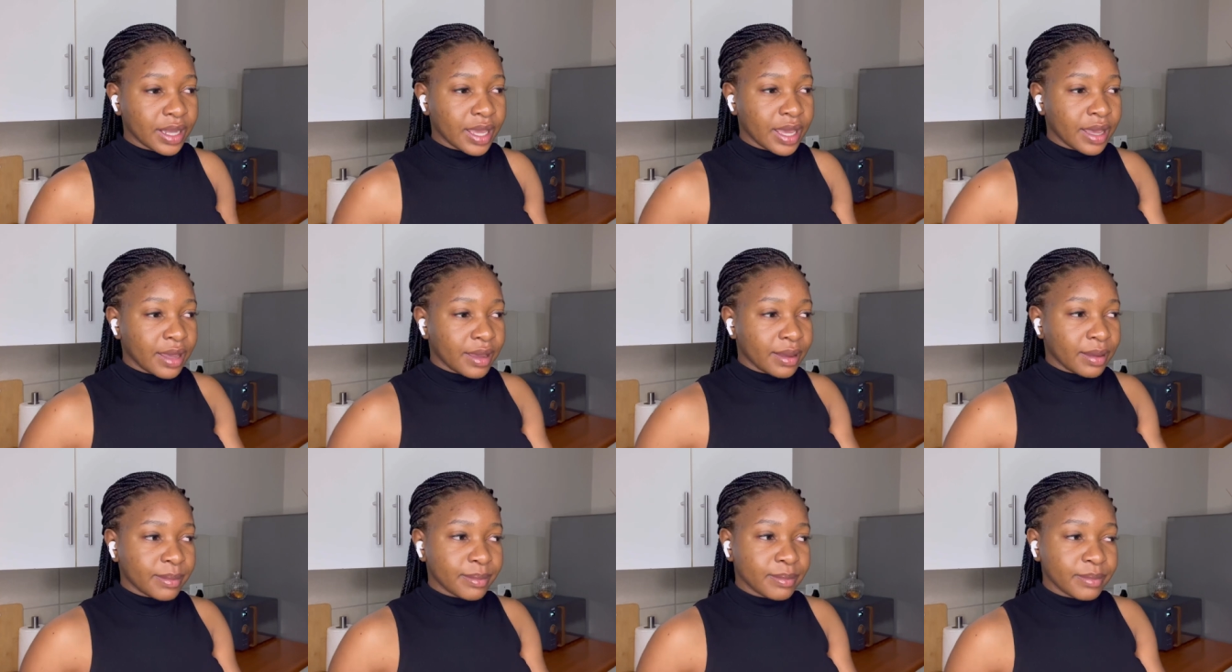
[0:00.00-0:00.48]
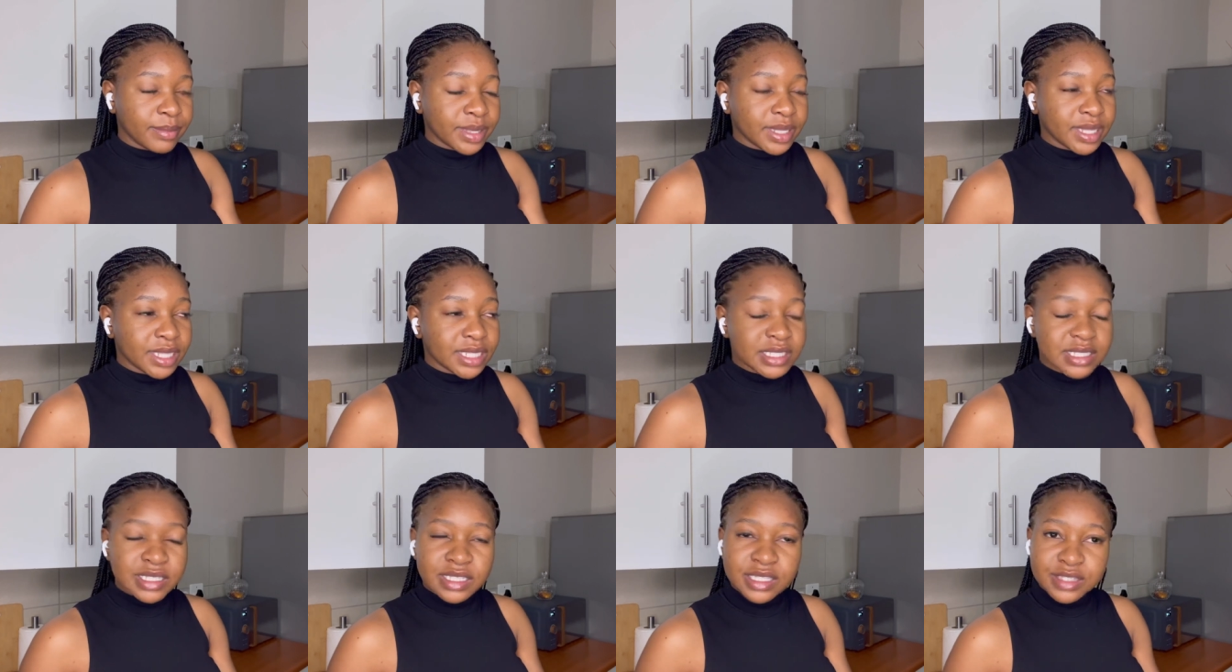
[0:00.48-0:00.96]
Um,
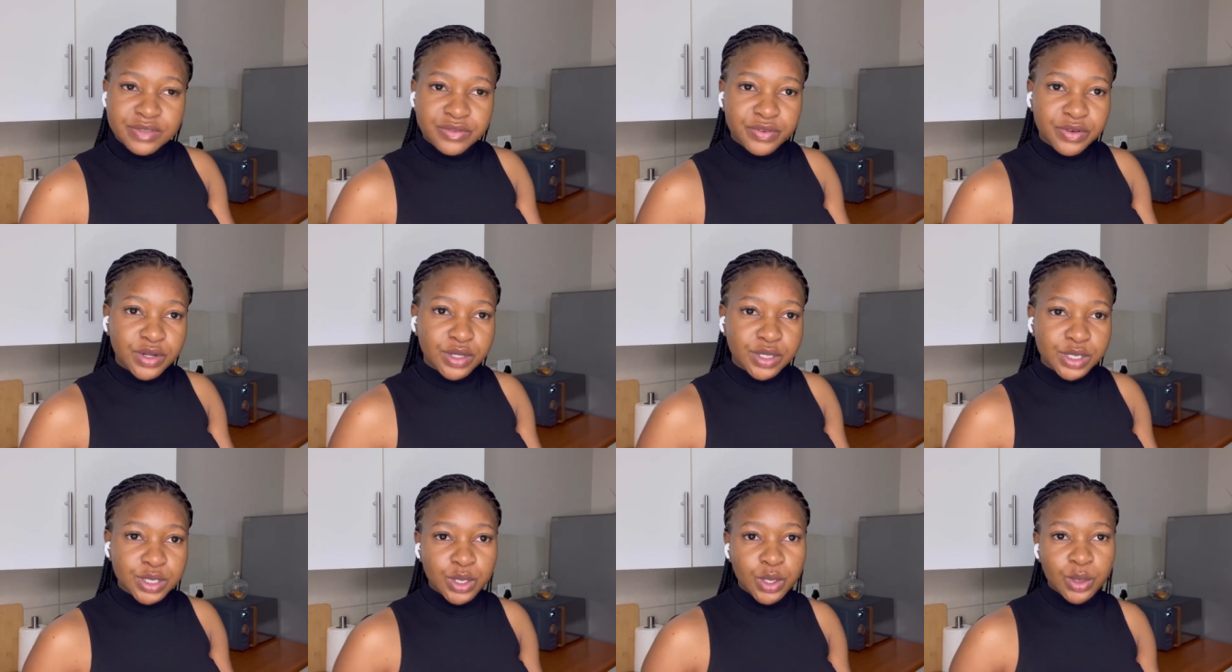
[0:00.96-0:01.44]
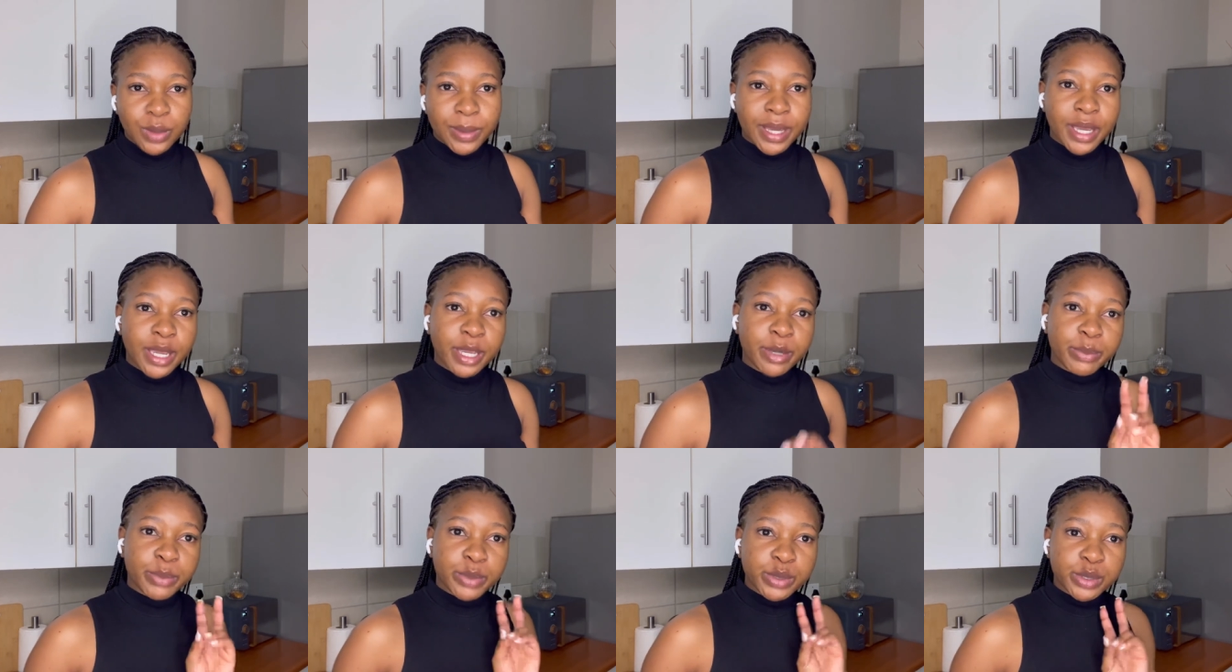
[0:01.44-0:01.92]
this is Vlogtober
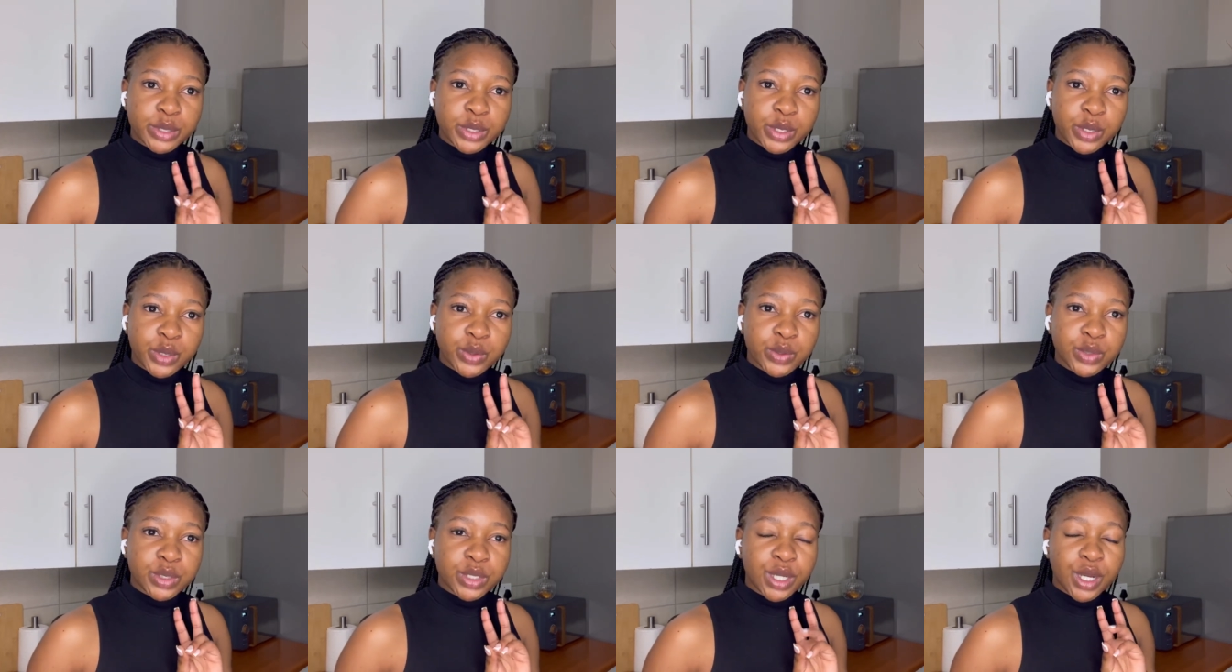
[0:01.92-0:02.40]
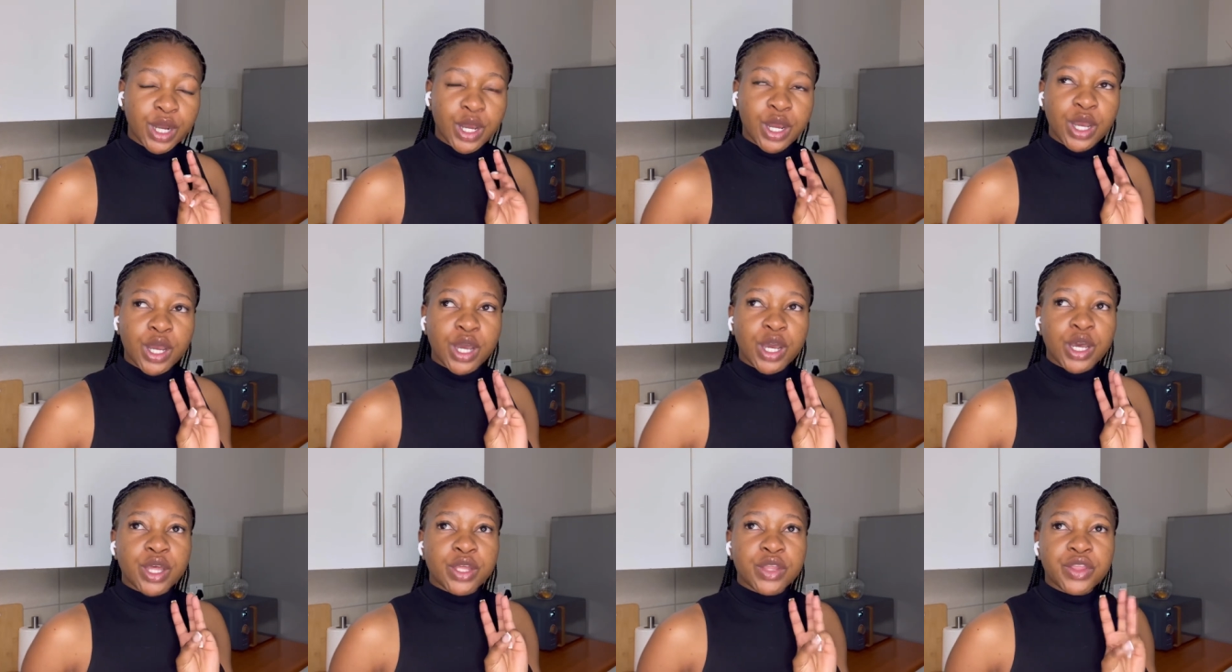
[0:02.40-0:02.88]
episode
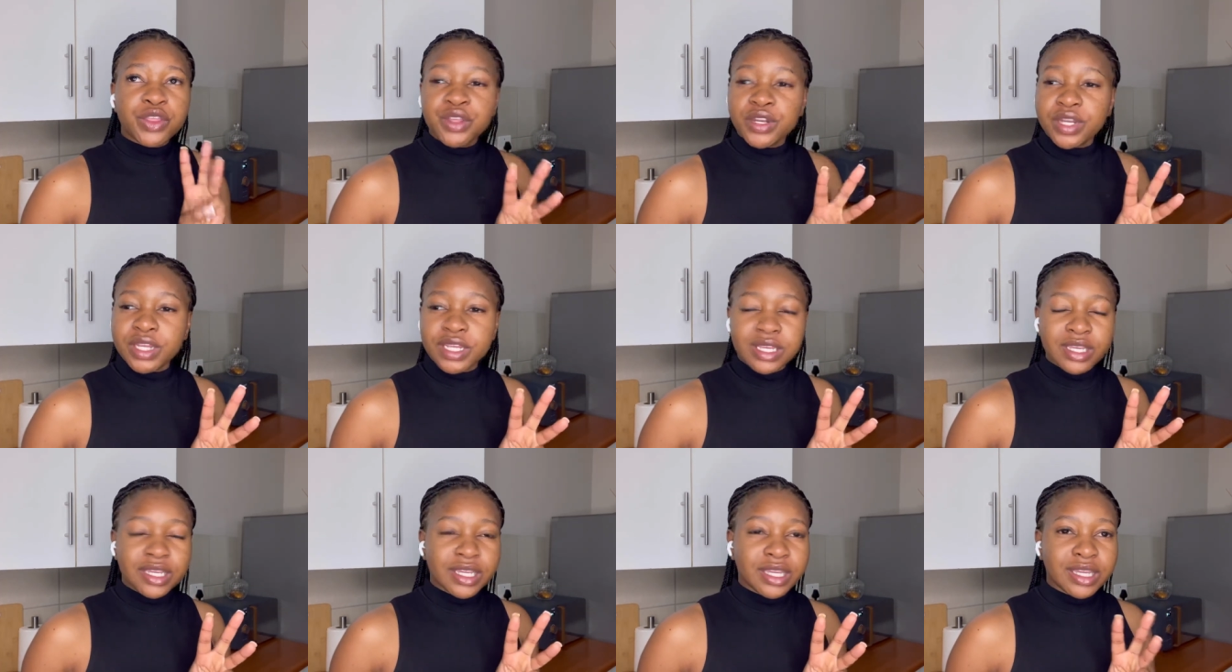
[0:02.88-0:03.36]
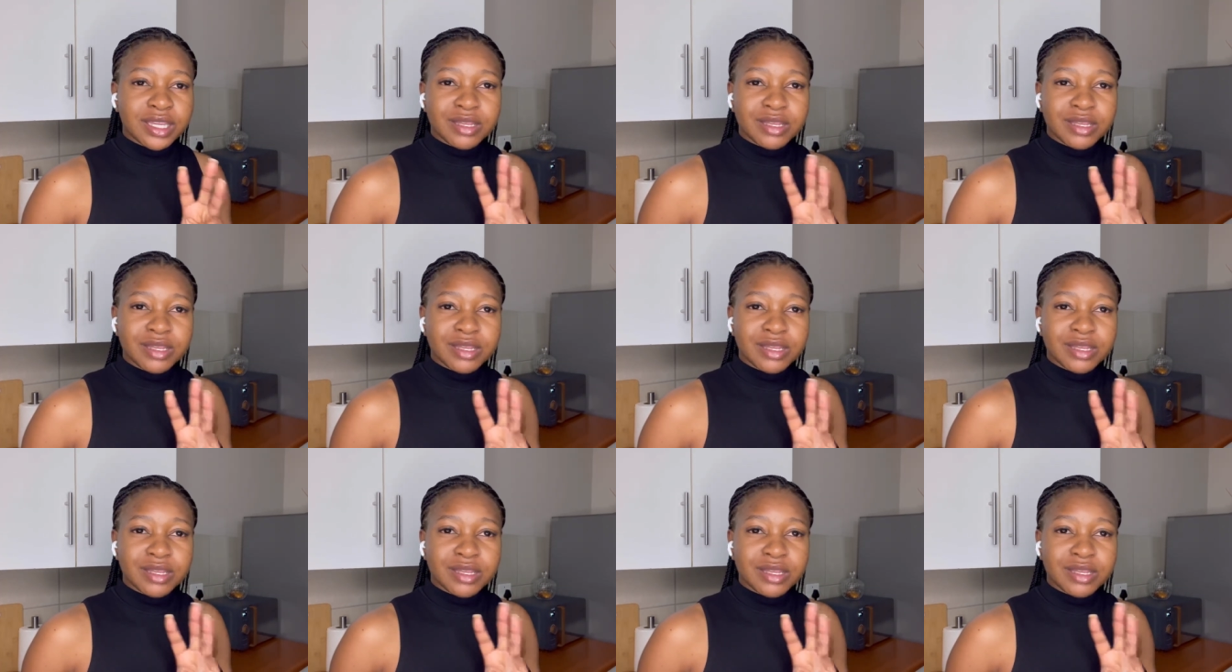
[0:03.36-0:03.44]
three.